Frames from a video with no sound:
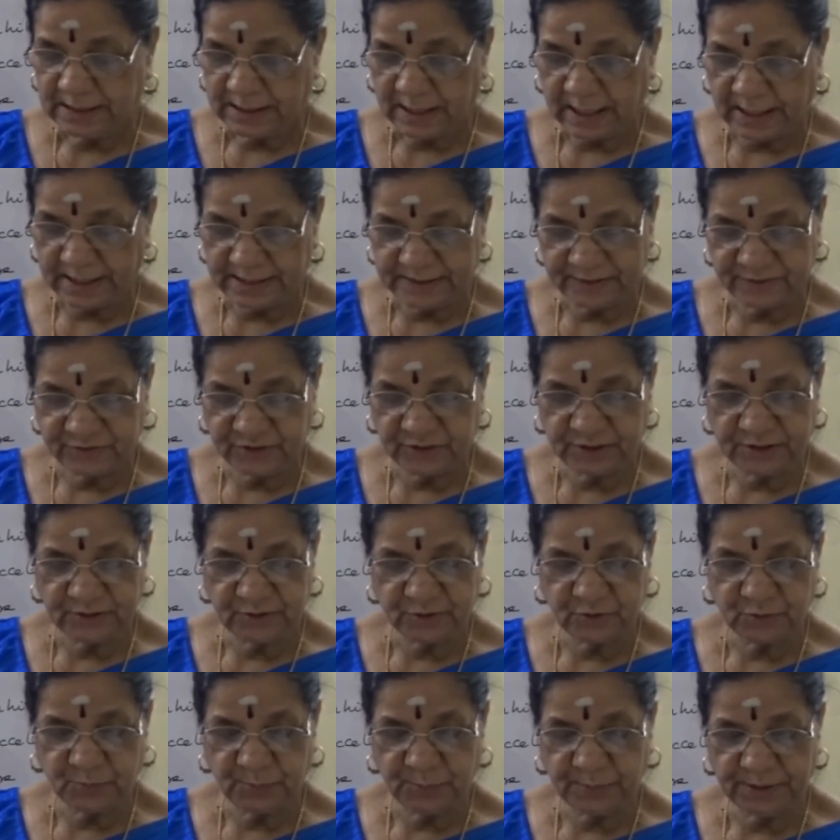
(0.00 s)

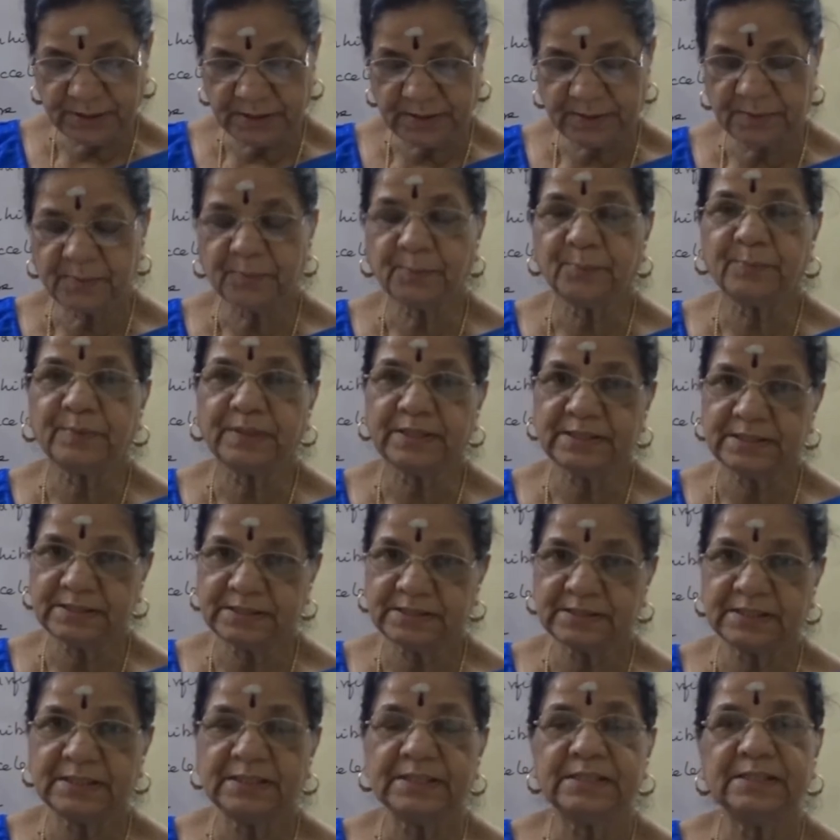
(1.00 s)
hygiene to be
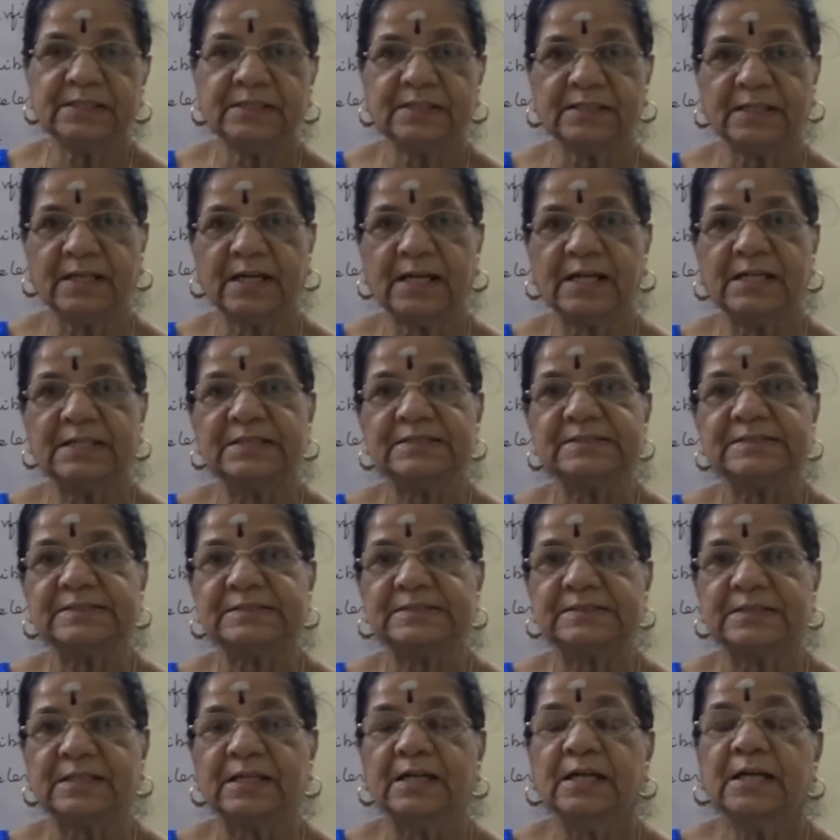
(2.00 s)
maintained
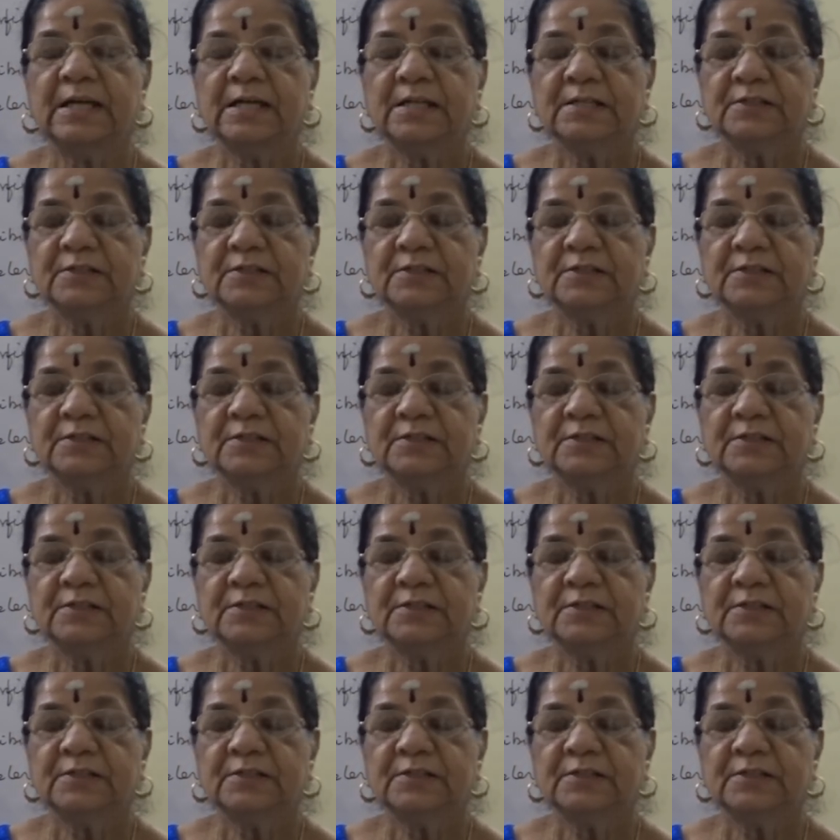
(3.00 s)
as